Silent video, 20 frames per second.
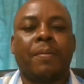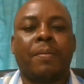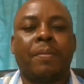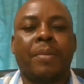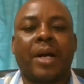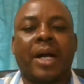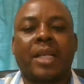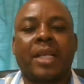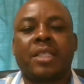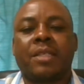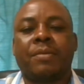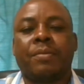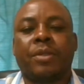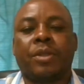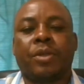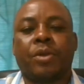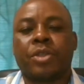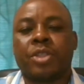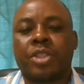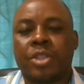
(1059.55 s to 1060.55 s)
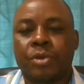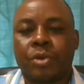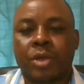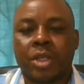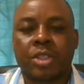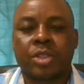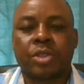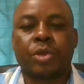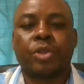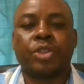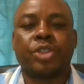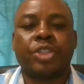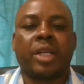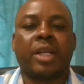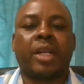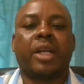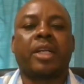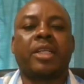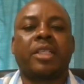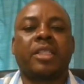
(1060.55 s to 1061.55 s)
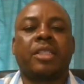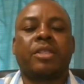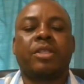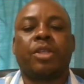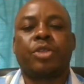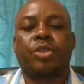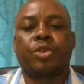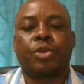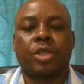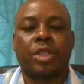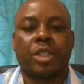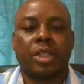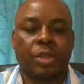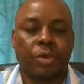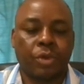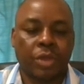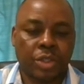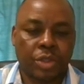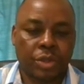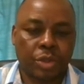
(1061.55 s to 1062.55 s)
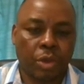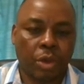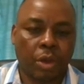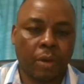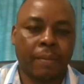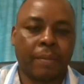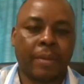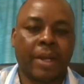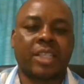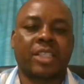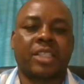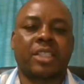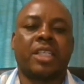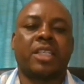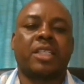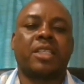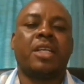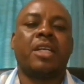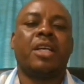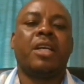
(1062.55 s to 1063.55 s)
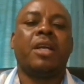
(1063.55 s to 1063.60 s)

But because he was so generous, so he was so compassionate